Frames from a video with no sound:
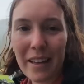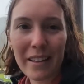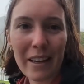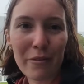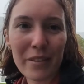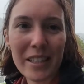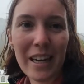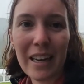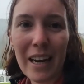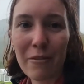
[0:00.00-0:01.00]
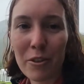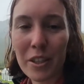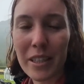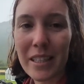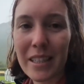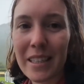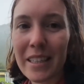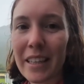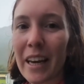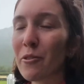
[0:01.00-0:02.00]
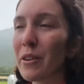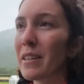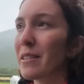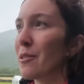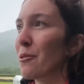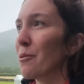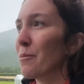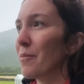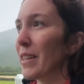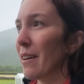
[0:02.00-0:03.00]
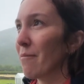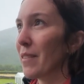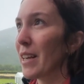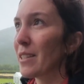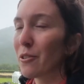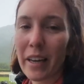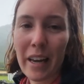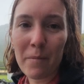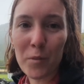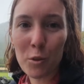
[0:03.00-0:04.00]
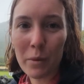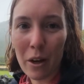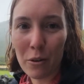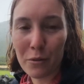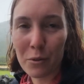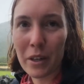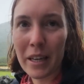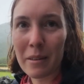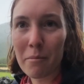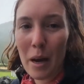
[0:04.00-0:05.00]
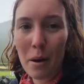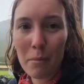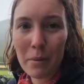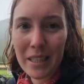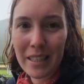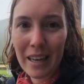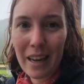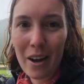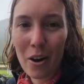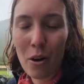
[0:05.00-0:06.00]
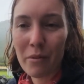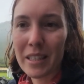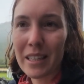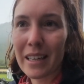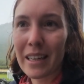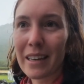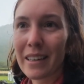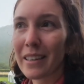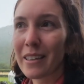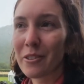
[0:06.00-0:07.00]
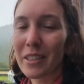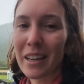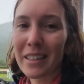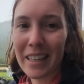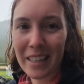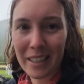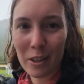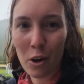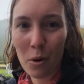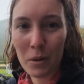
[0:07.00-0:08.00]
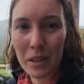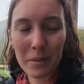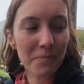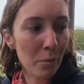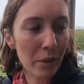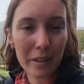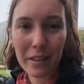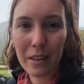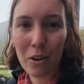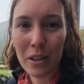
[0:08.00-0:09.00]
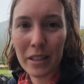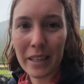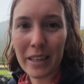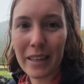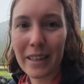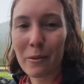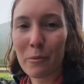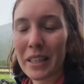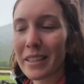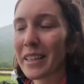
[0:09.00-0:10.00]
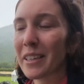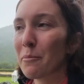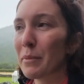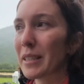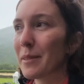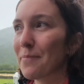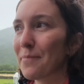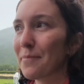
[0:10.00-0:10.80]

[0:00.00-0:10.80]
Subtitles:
They have this covered seating area, so yeah, it's okay to be out of the rain. But still, obviously, you start getting cold with all the wet gear, but